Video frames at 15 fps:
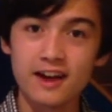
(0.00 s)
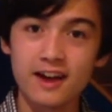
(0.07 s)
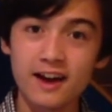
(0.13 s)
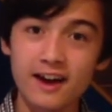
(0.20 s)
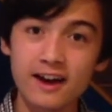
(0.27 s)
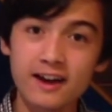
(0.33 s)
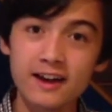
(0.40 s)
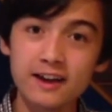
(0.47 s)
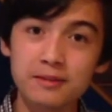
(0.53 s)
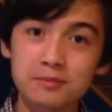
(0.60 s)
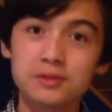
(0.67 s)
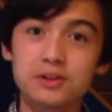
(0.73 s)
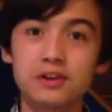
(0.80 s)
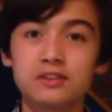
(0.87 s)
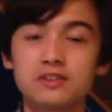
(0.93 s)
I
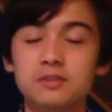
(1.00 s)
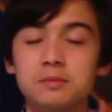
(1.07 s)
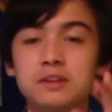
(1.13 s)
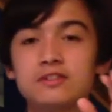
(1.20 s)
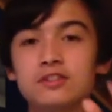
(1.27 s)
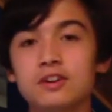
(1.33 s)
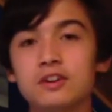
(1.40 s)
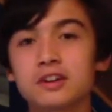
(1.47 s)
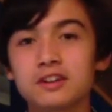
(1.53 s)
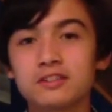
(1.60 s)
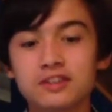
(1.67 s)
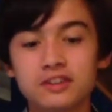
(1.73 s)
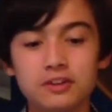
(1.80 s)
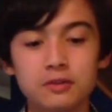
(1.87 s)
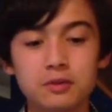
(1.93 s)
am going to be talking
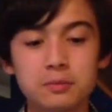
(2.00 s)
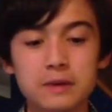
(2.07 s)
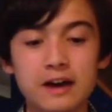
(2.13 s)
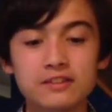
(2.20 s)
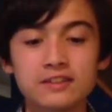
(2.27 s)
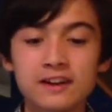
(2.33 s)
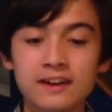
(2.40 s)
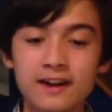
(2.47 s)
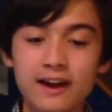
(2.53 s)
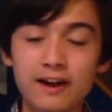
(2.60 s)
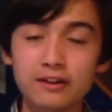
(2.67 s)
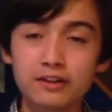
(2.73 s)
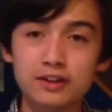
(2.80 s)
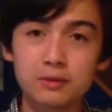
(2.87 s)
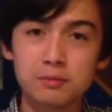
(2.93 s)
to you about
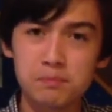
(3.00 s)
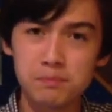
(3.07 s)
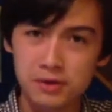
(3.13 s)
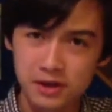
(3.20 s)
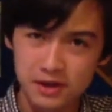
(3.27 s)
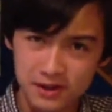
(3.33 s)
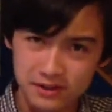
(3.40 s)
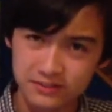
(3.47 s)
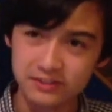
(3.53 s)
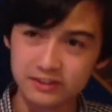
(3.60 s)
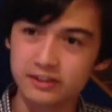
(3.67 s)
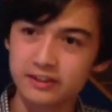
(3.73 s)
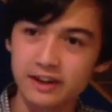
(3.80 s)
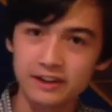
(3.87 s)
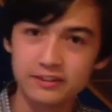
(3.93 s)
how you can
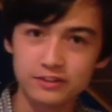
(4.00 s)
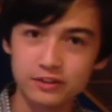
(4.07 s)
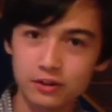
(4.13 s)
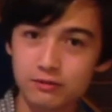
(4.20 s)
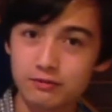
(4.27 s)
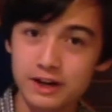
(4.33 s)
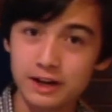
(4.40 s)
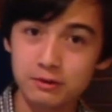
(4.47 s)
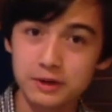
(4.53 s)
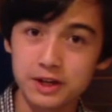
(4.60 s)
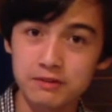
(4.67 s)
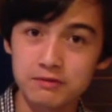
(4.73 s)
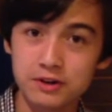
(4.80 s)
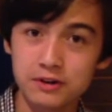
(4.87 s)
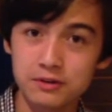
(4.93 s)
personalise your
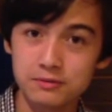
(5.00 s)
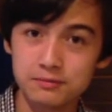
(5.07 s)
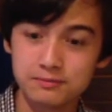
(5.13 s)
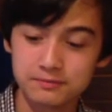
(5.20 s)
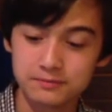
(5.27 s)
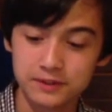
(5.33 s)
railway room,